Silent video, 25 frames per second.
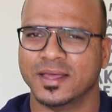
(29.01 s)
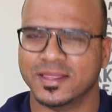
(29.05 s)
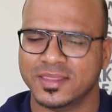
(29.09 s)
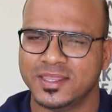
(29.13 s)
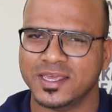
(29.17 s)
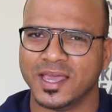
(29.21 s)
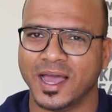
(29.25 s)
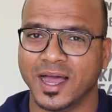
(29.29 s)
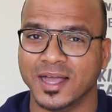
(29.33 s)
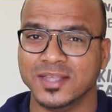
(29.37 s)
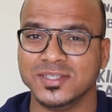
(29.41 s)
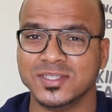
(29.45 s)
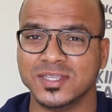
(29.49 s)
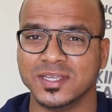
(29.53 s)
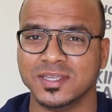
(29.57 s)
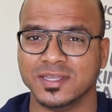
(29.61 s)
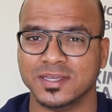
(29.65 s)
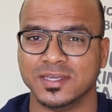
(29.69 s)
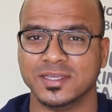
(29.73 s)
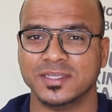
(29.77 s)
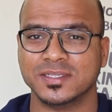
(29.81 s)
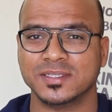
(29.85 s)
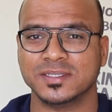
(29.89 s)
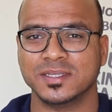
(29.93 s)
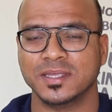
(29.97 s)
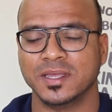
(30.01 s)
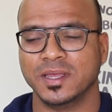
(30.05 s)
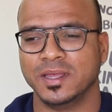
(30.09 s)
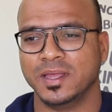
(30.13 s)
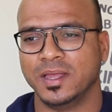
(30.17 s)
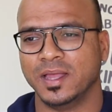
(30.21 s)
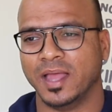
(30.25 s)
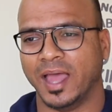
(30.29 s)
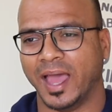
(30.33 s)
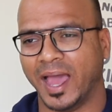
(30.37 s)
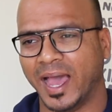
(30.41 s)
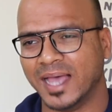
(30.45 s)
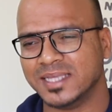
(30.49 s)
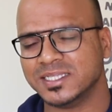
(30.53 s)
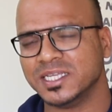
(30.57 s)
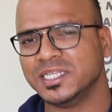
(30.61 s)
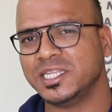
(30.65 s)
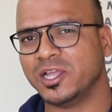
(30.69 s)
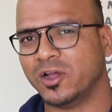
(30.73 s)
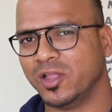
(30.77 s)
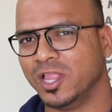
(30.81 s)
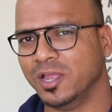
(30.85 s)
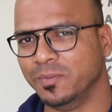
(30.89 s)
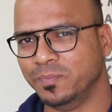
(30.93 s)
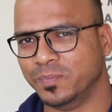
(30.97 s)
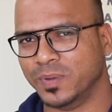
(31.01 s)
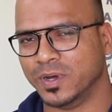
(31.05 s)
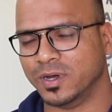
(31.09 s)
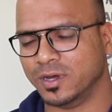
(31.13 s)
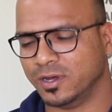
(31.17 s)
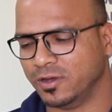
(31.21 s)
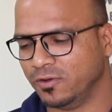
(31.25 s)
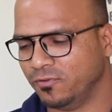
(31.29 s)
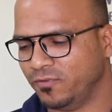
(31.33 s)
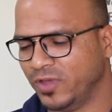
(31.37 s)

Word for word: The answer is, as a developer,